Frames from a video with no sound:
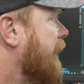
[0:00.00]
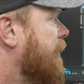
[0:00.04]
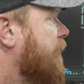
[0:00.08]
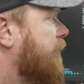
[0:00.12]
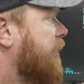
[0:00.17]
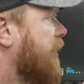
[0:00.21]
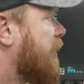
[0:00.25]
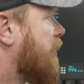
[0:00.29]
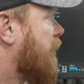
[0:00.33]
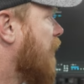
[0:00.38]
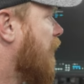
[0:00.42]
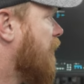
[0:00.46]
even
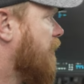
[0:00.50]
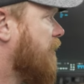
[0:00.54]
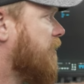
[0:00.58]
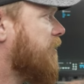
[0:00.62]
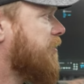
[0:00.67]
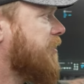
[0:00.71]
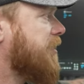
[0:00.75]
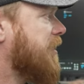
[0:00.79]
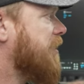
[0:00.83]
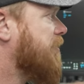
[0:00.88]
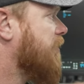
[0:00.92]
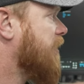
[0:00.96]
the
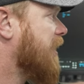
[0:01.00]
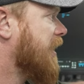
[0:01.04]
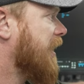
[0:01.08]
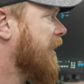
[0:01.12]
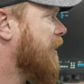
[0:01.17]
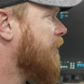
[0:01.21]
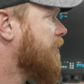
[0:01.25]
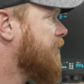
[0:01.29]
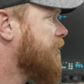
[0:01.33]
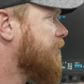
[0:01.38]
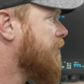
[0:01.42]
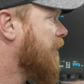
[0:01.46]
colors and everything
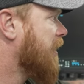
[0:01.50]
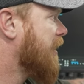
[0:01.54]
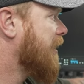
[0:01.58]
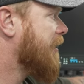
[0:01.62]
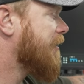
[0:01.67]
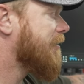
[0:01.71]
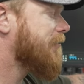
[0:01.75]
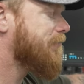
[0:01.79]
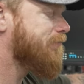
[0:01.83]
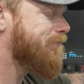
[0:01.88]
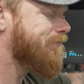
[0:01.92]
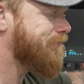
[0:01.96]
else right
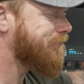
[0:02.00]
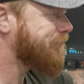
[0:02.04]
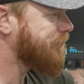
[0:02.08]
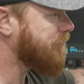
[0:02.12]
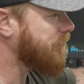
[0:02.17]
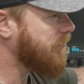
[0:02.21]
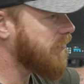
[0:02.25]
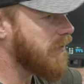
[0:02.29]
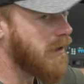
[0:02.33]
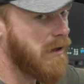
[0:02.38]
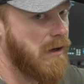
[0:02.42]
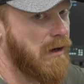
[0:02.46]
here
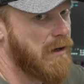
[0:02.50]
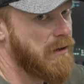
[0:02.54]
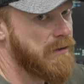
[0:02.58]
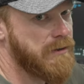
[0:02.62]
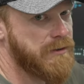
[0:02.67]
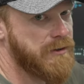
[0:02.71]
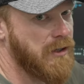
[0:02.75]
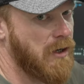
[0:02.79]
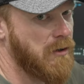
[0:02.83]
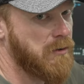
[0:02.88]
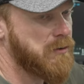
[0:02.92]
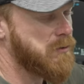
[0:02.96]

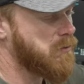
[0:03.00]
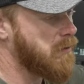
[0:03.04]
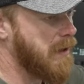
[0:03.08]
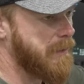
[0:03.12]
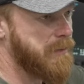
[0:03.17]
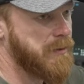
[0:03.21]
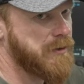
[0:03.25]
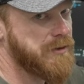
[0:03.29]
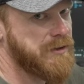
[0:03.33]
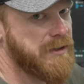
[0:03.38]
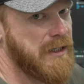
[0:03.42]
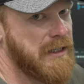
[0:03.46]
don't
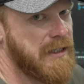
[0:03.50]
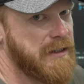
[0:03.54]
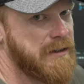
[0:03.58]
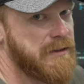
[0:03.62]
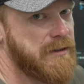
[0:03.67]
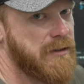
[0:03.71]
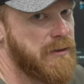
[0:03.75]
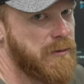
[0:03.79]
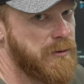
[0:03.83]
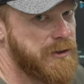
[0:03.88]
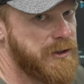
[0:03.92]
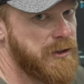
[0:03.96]

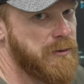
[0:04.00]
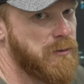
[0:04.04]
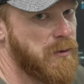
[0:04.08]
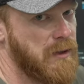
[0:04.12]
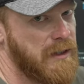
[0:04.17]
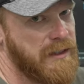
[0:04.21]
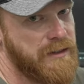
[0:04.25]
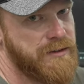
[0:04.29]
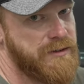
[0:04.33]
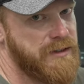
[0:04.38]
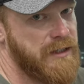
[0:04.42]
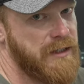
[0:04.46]
represent what you're
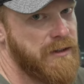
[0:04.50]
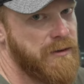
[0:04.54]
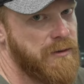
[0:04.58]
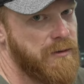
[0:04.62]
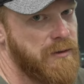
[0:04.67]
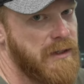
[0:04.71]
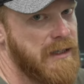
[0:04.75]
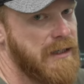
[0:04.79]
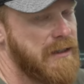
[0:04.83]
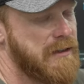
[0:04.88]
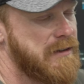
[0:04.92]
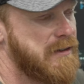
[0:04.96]
really seeing
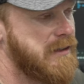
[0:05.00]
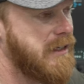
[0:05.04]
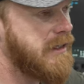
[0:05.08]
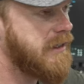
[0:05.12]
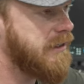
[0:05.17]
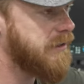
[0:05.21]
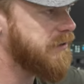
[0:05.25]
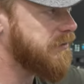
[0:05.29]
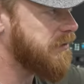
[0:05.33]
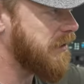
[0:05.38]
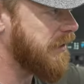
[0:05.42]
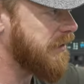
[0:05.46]
through this. It
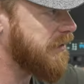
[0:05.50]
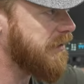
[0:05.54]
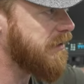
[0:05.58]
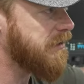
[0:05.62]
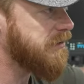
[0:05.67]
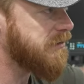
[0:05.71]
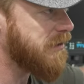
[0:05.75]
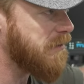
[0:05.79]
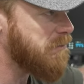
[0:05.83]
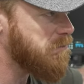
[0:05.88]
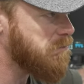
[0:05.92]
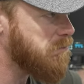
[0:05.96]
is, it
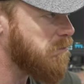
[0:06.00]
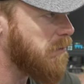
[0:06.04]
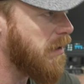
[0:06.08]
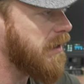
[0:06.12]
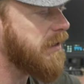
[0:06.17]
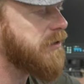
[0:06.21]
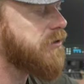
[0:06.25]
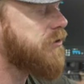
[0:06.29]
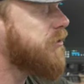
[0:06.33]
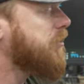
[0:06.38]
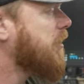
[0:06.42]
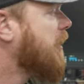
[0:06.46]
is a
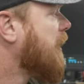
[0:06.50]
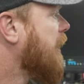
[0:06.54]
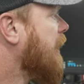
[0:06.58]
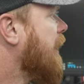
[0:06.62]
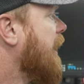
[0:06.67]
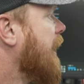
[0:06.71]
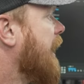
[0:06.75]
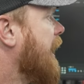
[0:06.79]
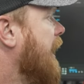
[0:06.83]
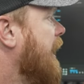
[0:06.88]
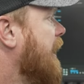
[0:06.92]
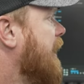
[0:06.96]
much,
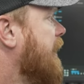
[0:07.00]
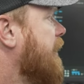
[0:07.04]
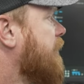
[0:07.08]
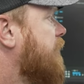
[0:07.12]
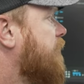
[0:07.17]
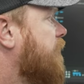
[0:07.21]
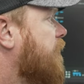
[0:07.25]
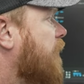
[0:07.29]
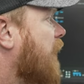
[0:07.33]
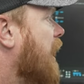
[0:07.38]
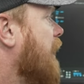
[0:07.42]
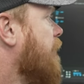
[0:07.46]
it
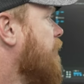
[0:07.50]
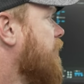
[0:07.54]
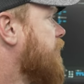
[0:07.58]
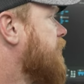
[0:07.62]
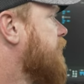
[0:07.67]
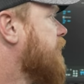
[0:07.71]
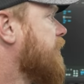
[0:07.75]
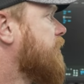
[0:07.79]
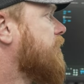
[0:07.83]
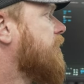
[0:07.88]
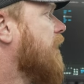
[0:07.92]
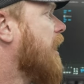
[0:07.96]
is five or
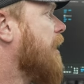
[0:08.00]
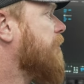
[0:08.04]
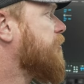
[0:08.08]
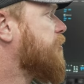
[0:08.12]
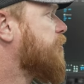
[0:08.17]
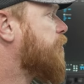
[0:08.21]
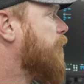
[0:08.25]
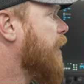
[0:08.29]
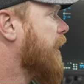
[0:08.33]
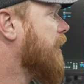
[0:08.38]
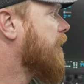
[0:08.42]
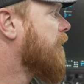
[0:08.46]
six times
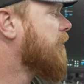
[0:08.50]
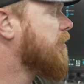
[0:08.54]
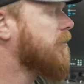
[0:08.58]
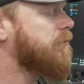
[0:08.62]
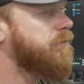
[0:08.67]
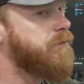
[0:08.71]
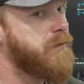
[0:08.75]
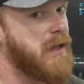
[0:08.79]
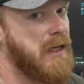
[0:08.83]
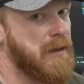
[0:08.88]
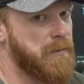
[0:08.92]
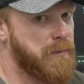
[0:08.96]
better
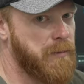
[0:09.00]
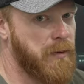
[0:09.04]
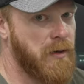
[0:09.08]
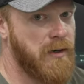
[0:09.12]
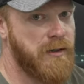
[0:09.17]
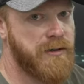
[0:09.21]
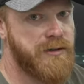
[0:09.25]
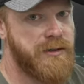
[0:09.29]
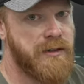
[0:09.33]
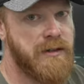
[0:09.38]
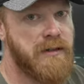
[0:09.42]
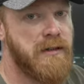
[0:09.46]
in
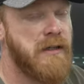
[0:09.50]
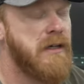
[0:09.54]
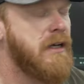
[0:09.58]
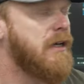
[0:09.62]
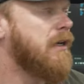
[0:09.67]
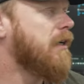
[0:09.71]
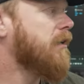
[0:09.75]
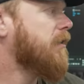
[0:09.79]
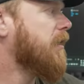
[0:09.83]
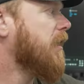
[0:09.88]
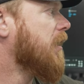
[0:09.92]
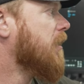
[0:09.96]
person
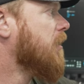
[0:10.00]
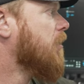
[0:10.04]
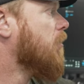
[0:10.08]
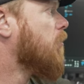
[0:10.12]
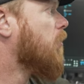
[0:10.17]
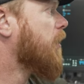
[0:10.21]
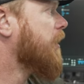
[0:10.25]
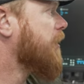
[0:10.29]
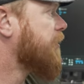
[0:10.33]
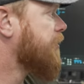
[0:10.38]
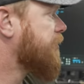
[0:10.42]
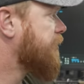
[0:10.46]
than
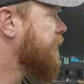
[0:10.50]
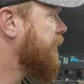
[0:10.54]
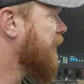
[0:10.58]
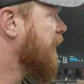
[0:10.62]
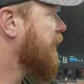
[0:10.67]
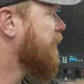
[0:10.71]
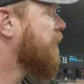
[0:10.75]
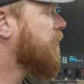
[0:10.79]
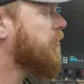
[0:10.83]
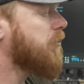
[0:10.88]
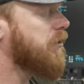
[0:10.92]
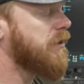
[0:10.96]
what you're
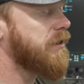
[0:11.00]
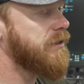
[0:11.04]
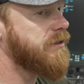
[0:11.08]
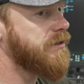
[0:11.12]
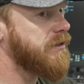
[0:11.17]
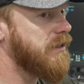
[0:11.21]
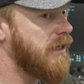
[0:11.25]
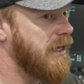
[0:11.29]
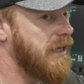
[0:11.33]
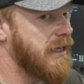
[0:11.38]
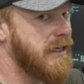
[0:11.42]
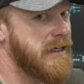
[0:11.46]
seeing through
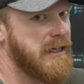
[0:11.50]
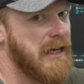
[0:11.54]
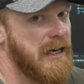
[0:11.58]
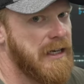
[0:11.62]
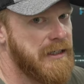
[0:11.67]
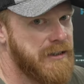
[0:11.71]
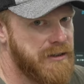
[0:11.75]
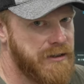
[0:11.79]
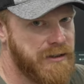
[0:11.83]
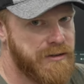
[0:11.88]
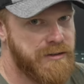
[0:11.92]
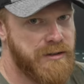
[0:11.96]
this. And
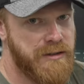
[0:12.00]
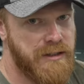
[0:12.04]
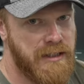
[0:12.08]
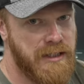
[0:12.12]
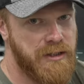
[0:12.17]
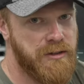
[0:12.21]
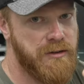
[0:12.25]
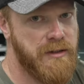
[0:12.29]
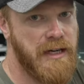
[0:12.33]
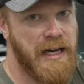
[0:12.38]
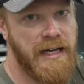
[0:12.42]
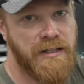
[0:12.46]
I just
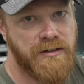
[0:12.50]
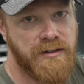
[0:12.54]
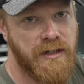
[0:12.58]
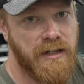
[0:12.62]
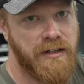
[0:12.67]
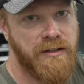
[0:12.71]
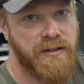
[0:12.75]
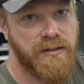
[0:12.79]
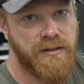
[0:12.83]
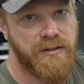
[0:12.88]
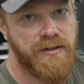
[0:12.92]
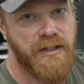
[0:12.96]
need you guys to
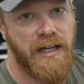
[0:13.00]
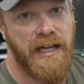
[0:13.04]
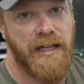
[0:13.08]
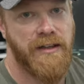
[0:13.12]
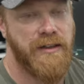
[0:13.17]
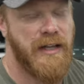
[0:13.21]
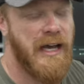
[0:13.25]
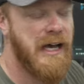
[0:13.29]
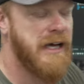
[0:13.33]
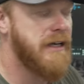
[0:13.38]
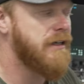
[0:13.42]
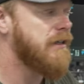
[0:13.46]

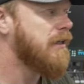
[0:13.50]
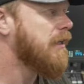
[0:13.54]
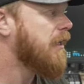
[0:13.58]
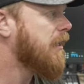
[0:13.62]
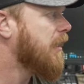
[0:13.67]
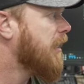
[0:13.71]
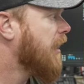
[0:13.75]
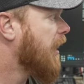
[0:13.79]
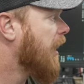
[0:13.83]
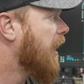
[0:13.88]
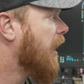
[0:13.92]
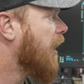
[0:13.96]
understand that
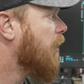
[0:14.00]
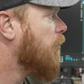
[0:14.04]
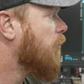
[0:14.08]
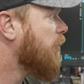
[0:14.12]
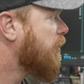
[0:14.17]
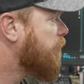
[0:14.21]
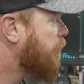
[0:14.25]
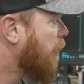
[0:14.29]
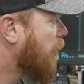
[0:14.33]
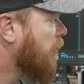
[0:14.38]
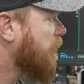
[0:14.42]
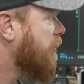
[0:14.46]
uh,
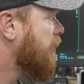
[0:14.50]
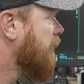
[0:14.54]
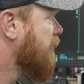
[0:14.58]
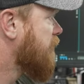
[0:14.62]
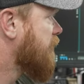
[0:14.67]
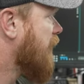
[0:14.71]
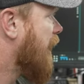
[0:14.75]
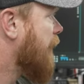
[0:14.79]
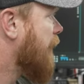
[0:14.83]
with both of these